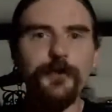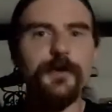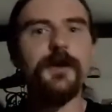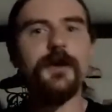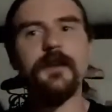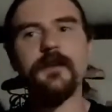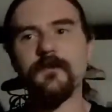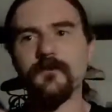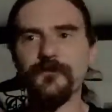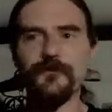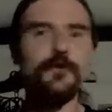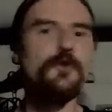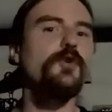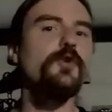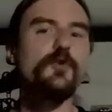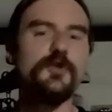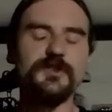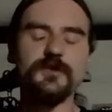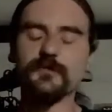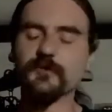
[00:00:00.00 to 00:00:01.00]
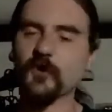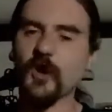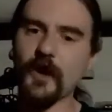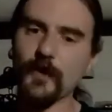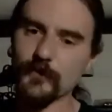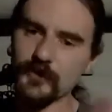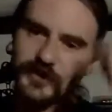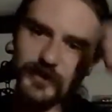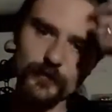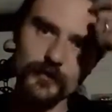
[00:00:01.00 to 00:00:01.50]
but for newer
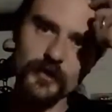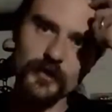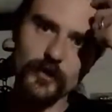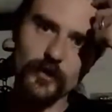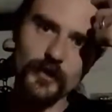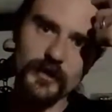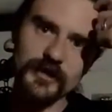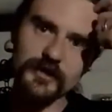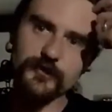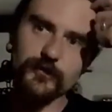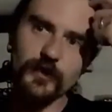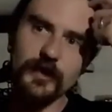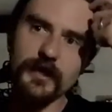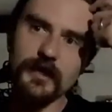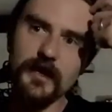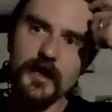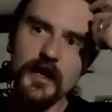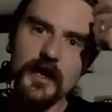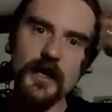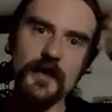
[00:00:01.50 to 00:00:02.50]
subscribers, I'm going to go ahead and explain.